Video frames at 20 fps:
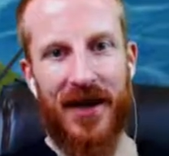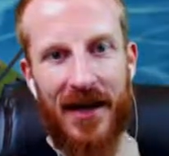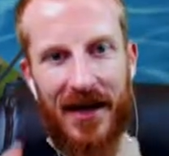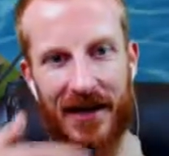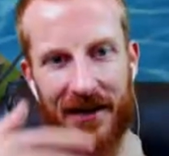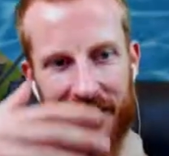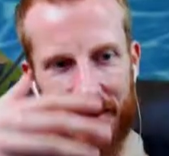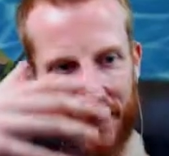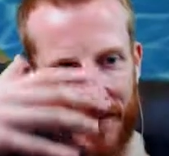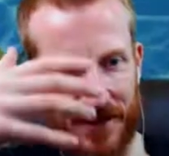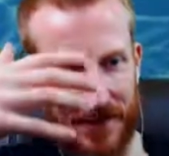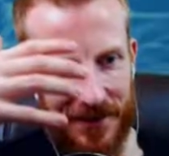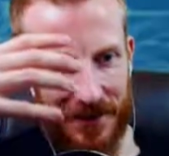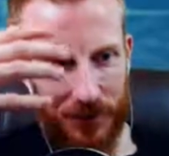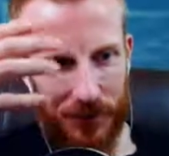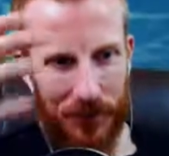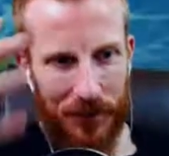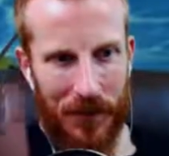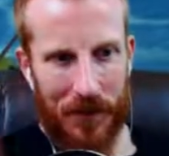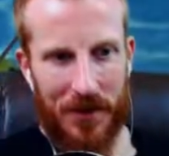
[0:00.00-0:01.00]
And
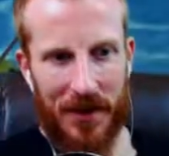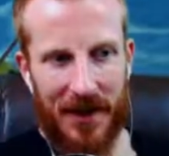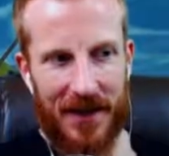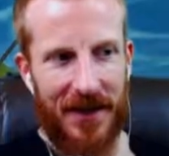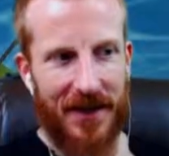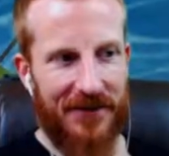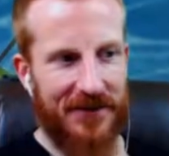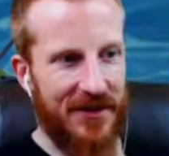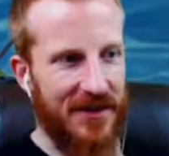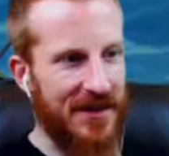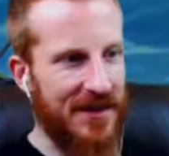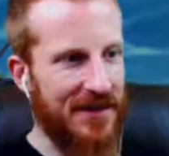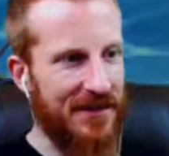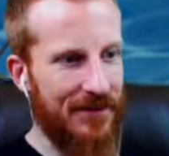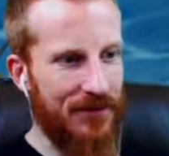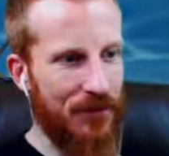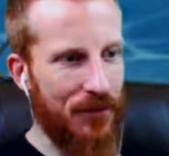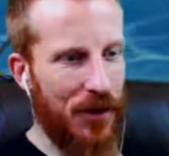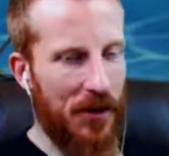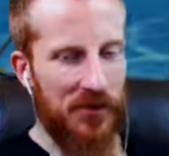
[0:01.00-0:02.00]
we'll maybe
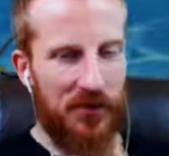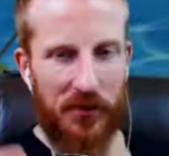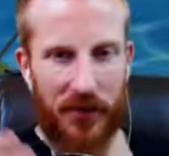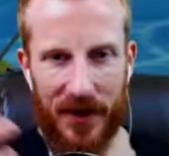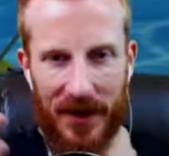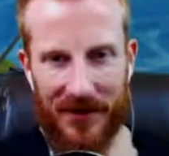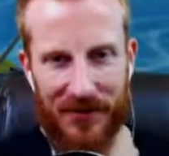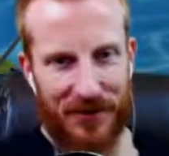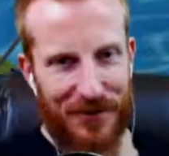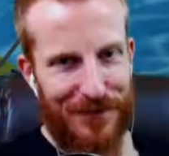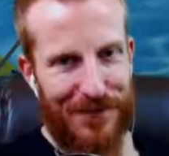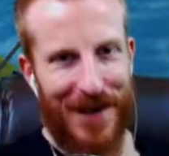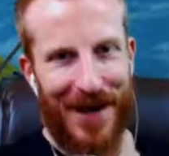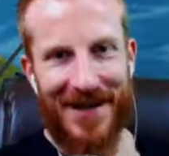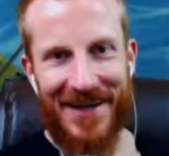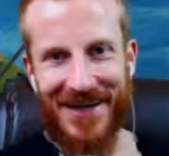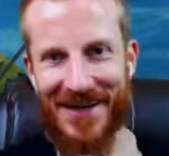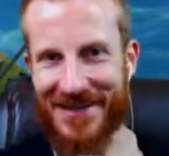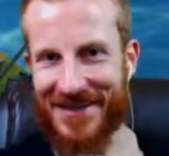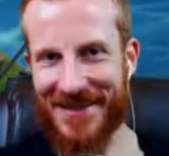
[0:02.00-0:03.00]
probably have to
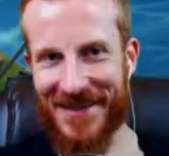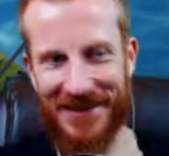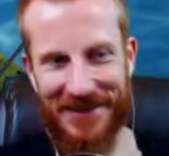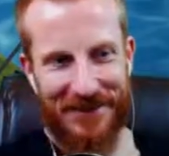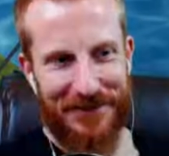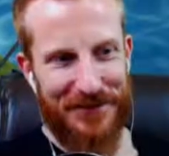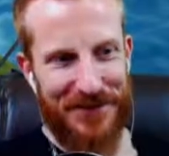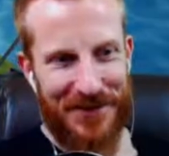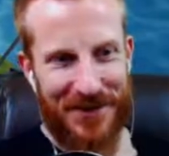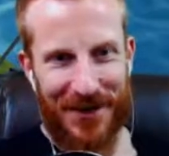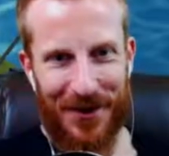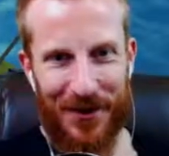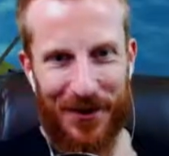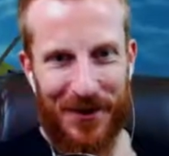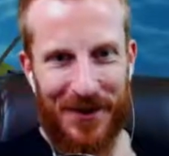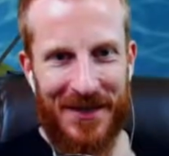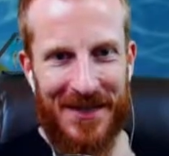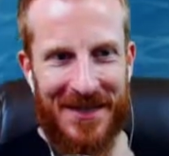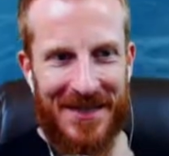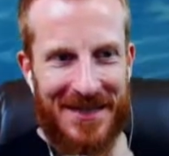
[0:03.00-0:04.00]
mine a ton of
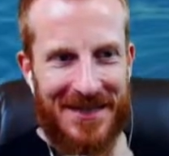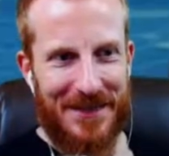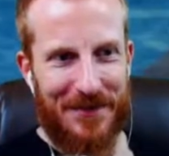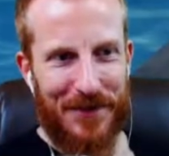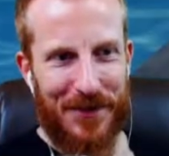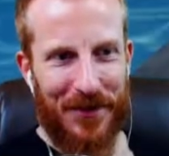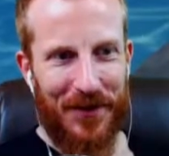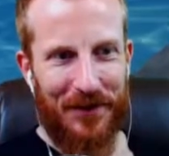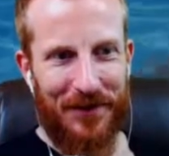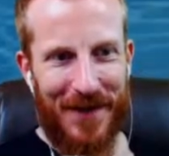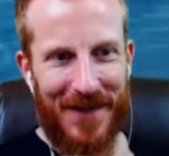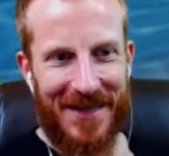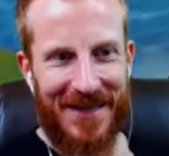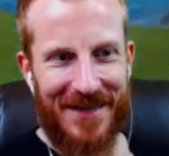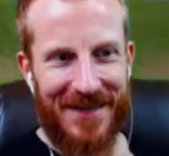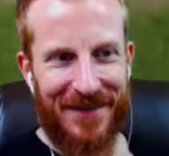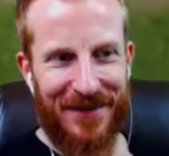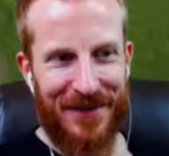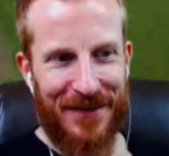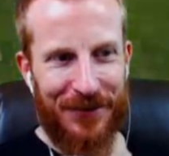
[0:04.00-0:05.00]
stone to build the mighty
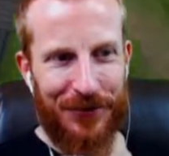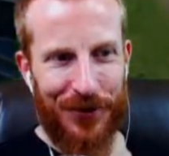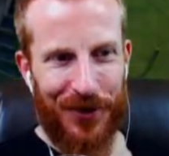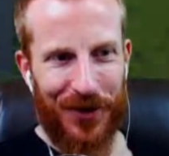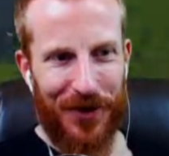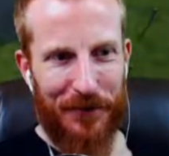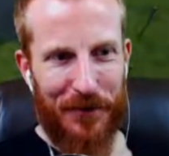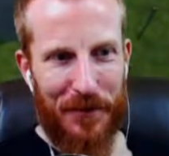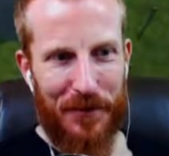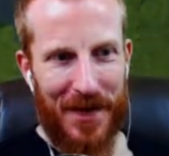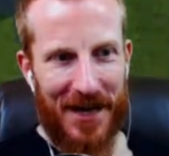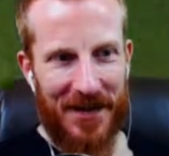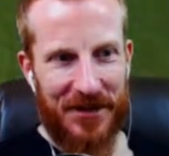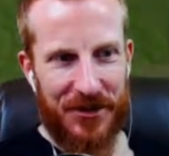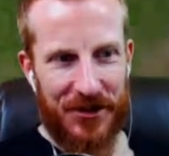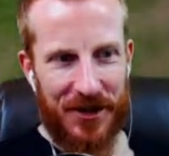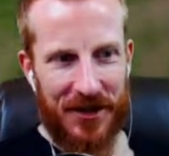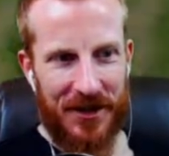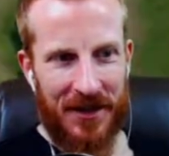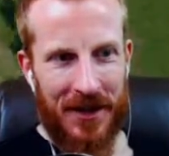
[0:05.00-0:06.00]
cathedral, I'm
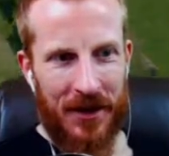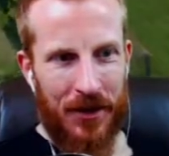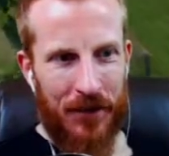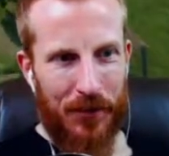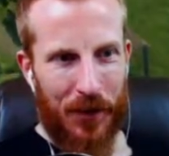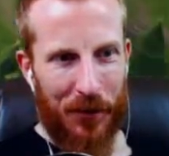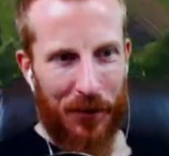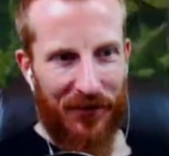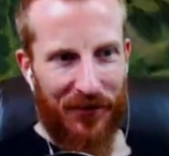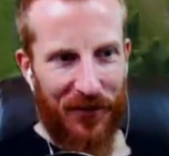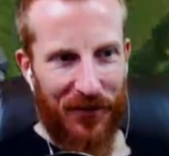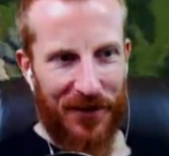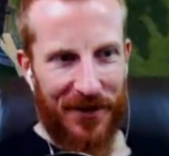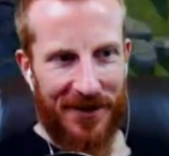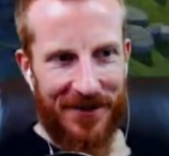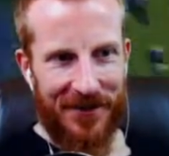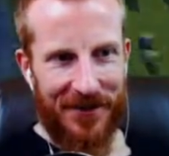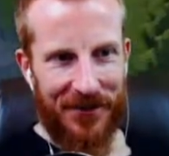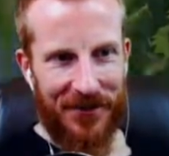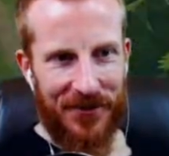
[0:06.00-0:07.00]
imagining, but we've already
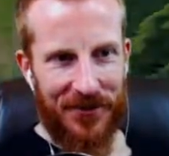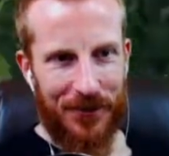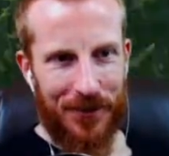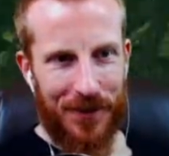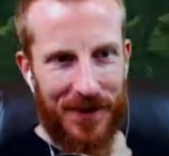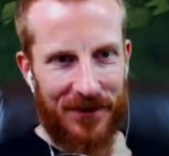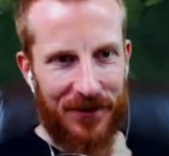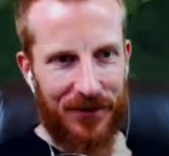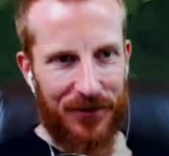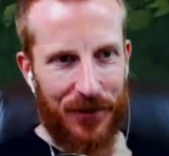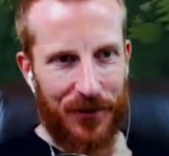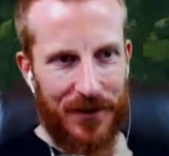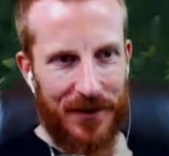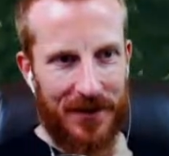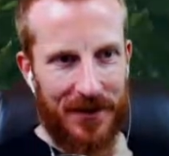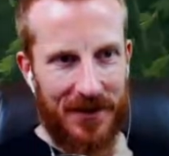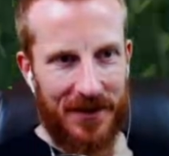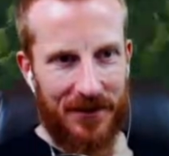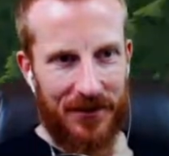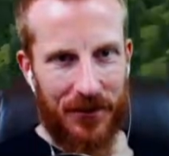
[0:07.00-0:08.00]
cleared the space for
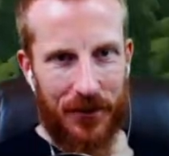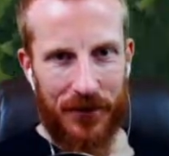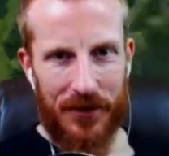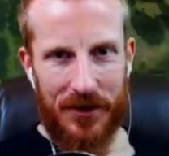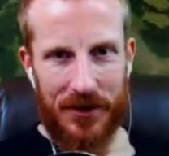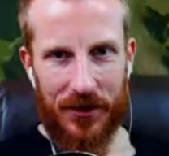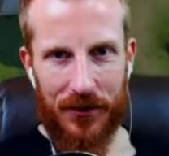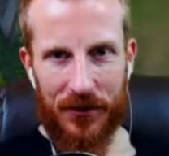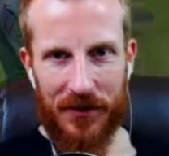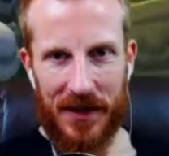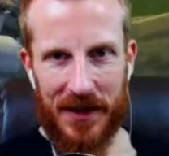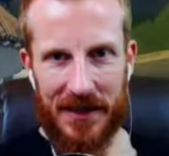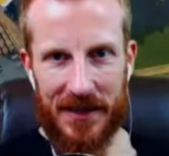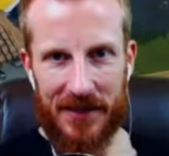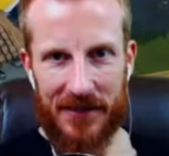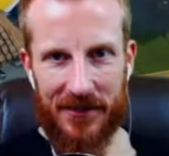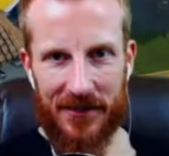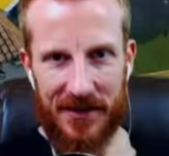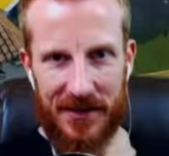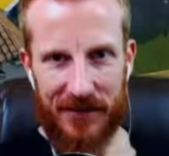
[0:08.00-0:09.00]
it. It is going to go right
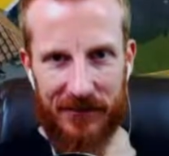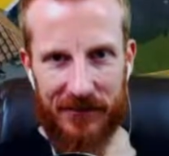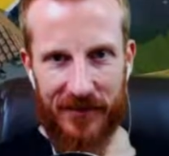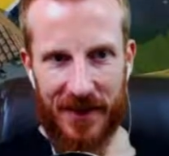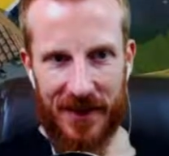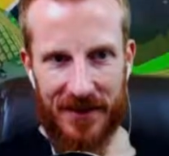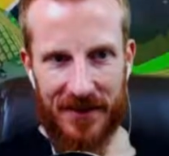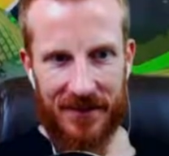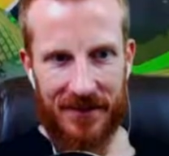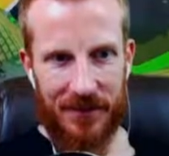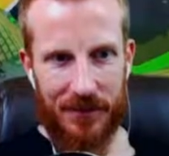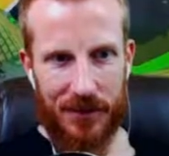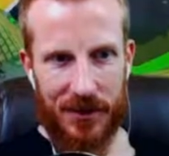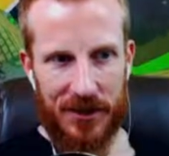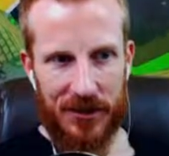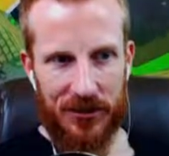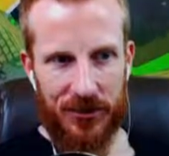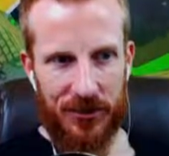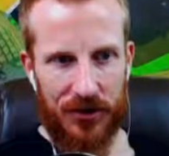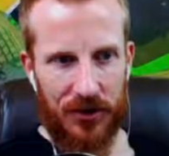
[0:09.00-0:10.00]
here. And in fact, let's
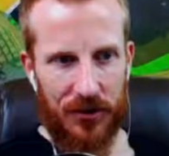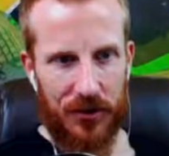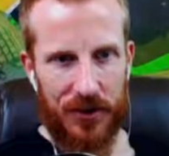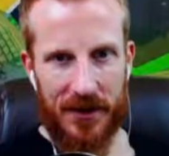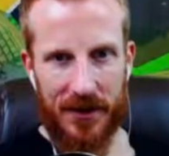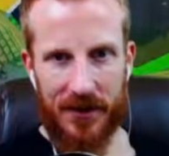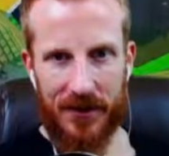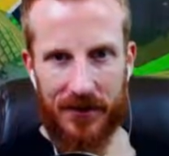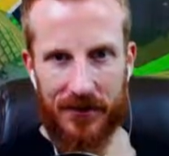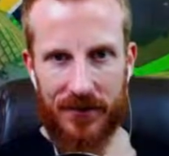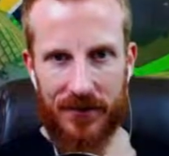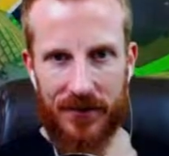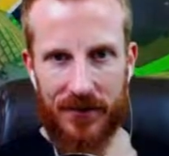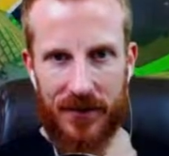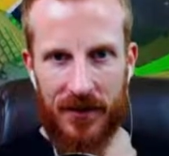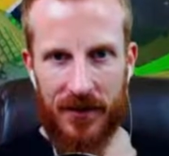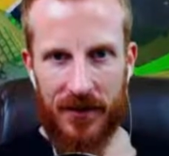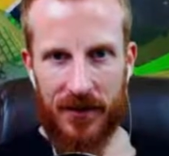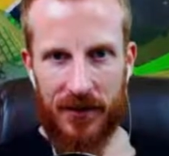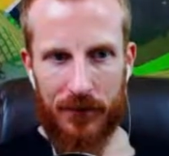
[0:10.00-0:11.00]
make sure nobody else
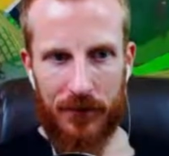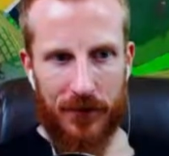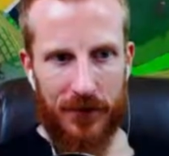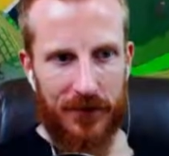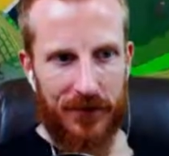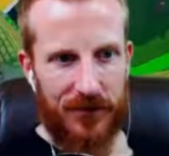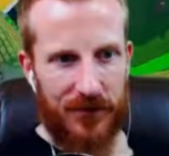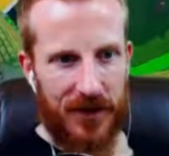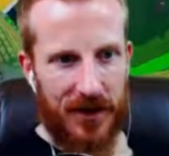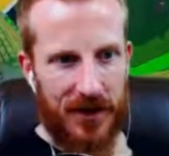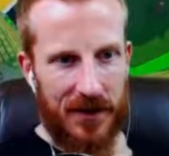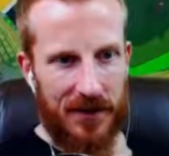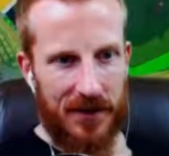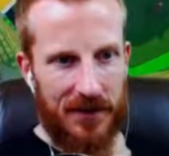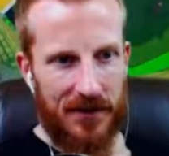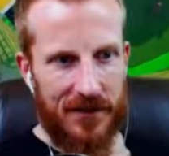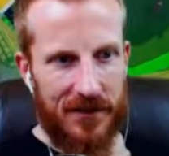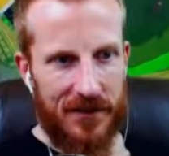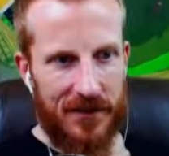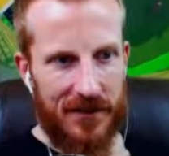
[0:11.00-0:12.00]
moves
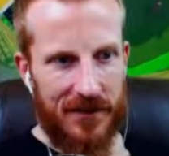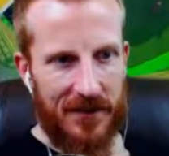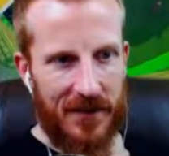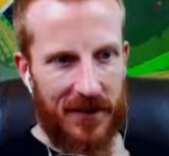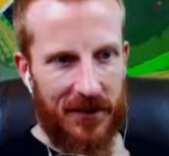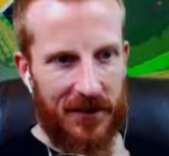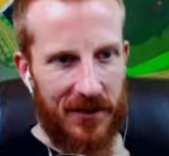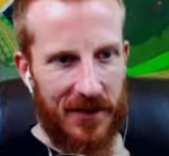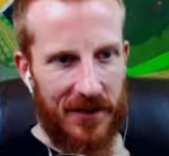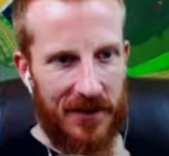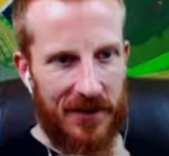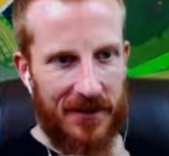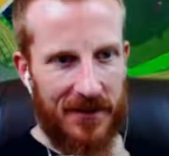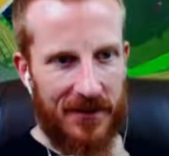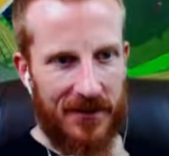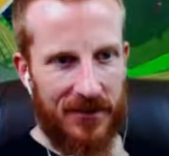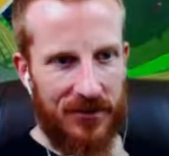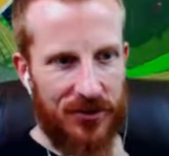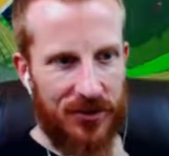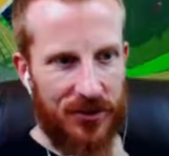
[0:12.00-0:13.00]
into this area.
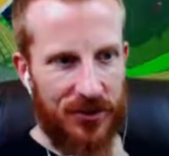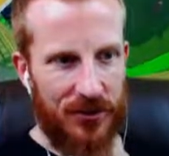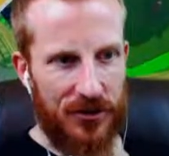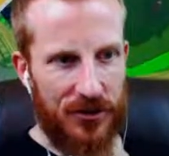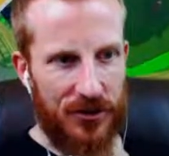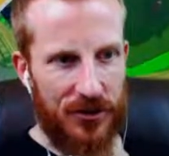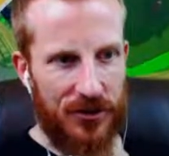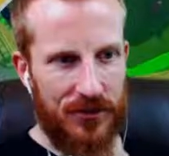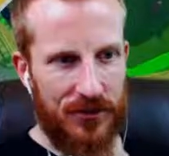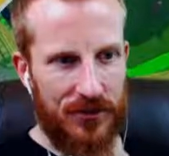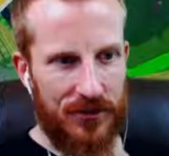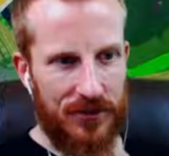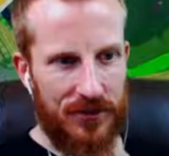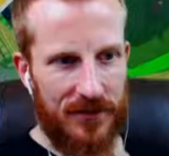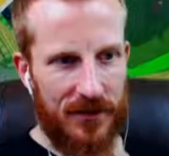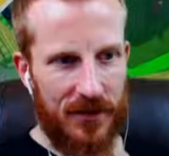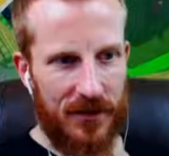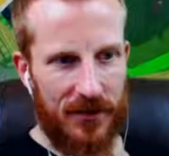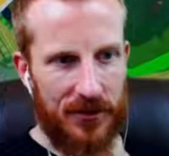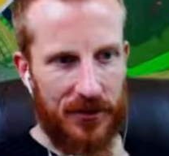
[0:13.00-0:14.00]
This is church
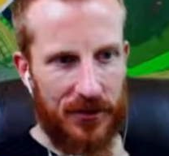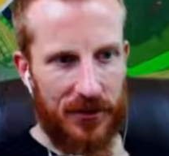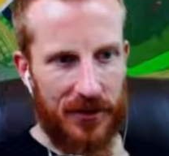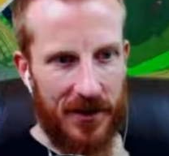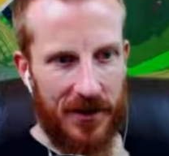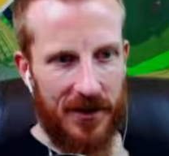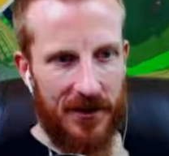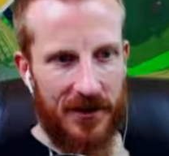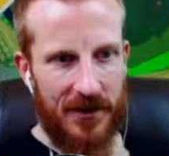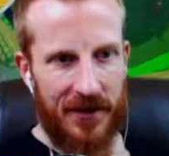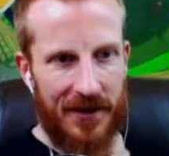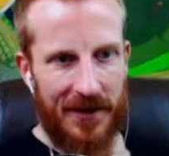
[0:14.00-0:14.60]
territory.